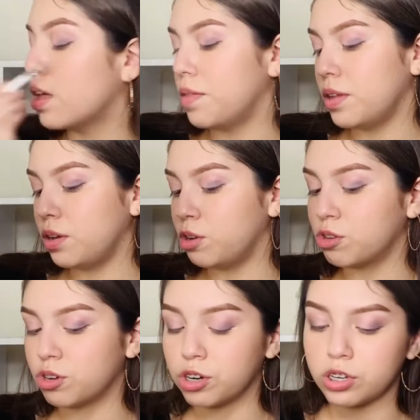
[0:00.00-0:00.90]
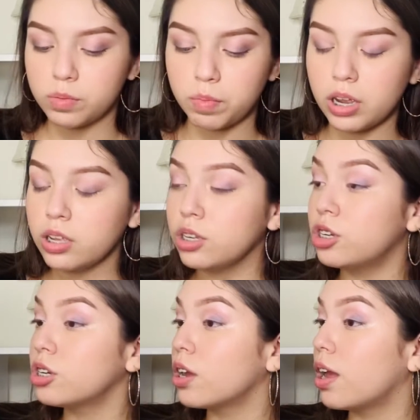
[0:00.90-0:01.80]
And then use your
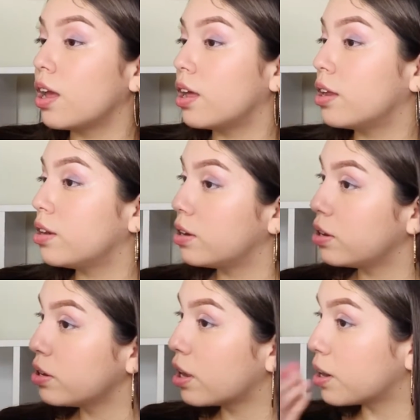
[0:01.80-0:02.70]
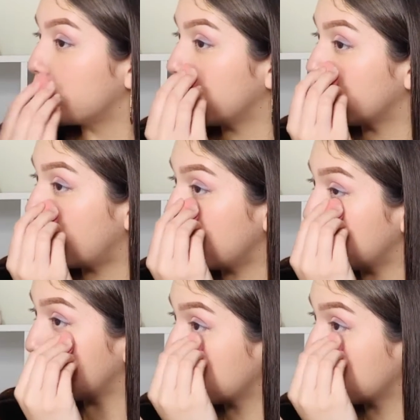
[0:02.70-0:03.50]
sponge and kind of blend that in.